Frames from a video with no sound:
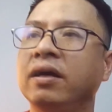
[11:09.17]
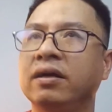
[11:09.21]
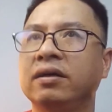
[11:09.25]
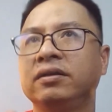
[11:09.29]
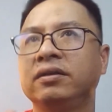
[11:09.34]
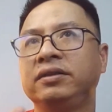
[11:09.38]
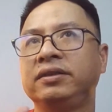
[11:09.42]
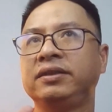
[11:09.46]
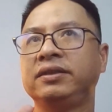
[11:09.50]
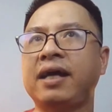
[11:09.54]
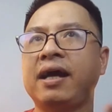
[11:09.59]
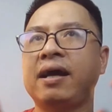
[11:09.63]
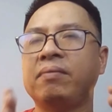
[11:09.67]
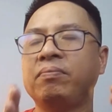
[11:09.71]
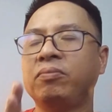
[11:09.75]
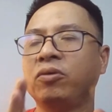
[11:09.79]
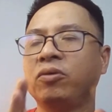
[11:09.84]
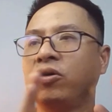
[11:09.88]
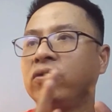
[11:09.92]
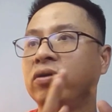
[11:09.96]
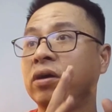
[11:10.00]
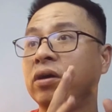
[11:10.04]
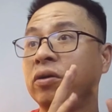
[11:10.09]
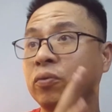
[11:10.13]
a tab
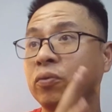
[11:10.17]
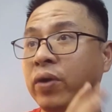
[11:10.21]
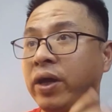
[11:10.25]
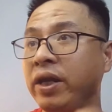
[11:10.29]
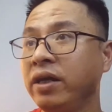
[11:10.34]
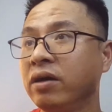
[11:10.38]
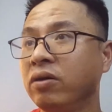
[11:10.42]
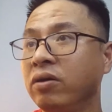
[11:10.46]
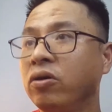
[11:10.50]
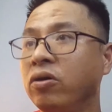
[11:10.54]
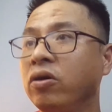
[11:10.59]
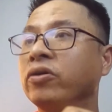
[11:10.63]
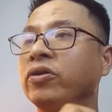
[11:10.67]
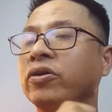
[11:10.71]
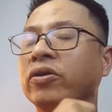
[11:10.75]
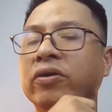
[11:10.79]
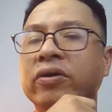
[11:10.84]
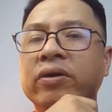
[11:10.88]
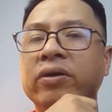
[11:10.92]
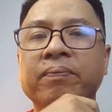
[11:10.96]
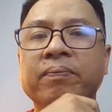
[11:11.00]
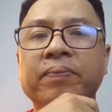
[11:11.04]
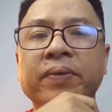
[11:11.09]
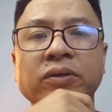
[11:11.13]
or a window on your
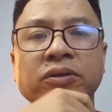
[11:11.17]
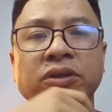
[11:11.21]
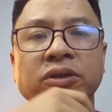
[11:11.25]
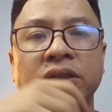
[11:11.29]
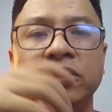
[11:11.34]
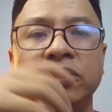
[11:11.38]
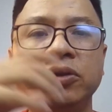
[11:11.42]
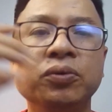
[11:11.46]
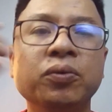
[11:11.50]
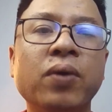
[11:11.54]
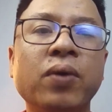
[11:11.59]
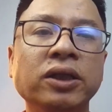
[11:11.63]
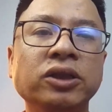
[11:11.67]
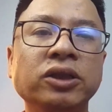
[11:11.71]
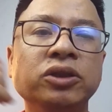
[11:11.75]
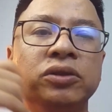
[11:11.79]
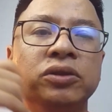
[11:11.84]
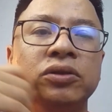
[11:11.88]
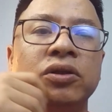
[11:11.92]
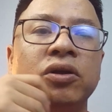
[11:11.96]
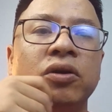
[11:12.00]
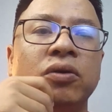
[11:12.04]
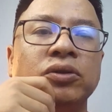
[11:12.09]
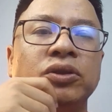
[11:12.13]
computer, you want
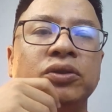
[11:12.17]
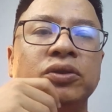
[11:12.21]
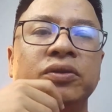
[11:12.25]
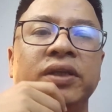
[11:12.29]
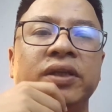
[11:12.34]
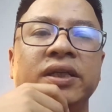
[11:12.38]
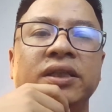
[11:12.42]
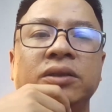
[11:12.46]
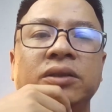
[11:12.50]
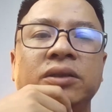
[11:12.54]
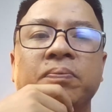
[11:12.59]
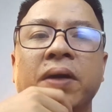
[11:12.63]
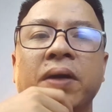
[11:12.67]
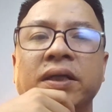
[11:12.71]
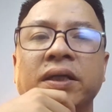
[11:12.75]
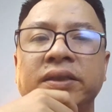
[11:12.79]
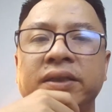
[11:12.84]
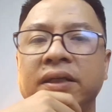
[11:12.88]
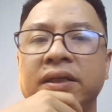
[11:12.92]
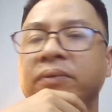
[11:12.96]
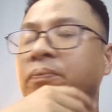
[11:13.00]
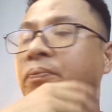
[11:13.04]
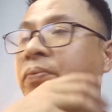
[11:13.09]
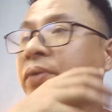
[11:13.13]
to go to this
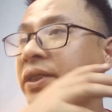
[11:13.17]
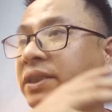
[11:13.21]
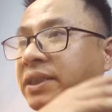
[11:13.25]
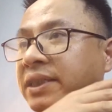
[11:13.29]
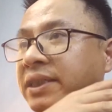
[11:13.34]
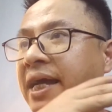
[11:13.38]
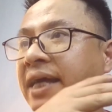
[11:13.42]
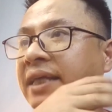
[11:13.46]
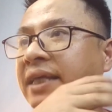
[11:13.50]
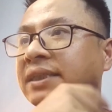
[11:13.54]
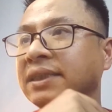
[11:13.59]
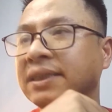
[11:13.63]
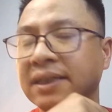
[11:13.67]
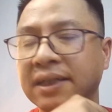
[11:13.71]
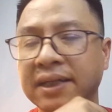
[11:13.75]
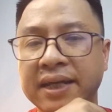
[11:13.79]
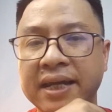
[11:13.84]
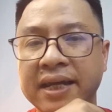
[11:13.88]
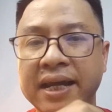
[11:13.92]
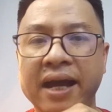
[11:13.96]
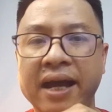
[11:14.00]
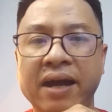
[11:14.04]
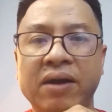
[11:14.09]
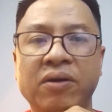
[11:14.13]
button, present
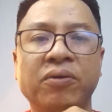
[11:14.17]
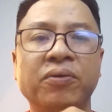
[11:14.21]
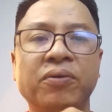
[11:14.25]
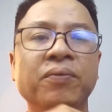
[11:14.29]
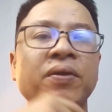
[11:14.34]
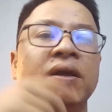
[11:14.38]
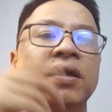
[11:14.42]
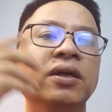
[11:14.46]
now.